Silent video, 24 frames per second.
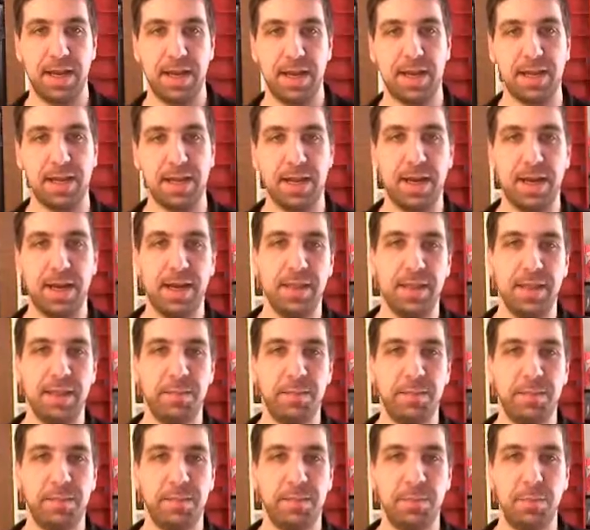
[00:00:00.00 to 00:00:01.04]
a lot of
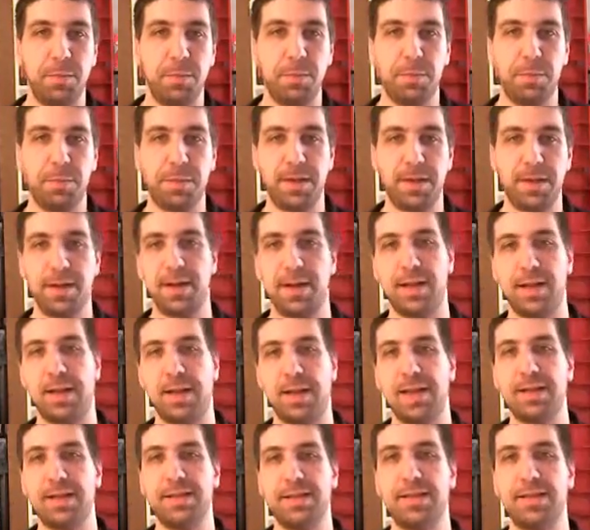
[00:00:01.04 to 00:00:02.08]
them were
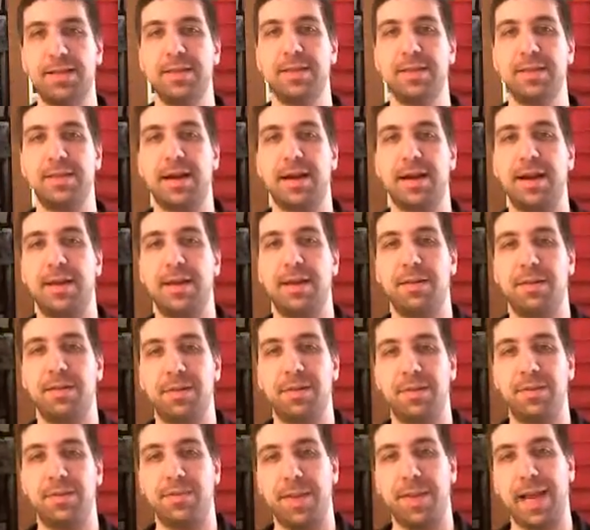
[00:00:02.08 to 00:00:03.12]
less than
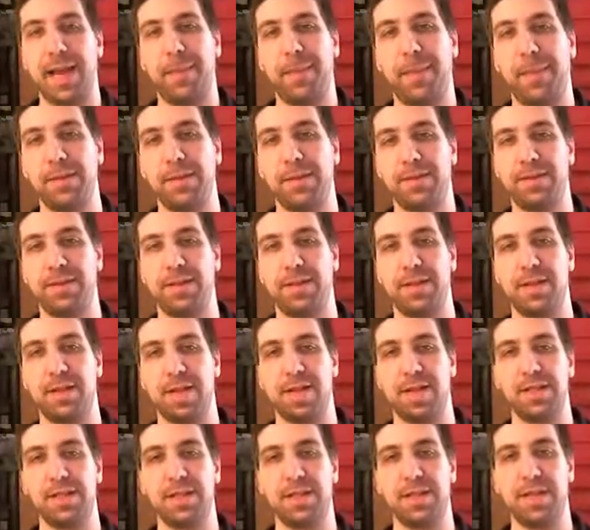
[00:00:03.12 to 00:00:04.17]
desirable for my personal
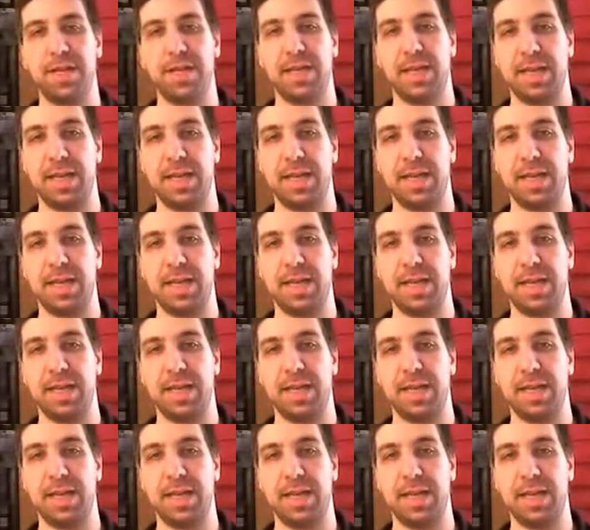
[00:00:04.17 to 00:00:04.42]
collection,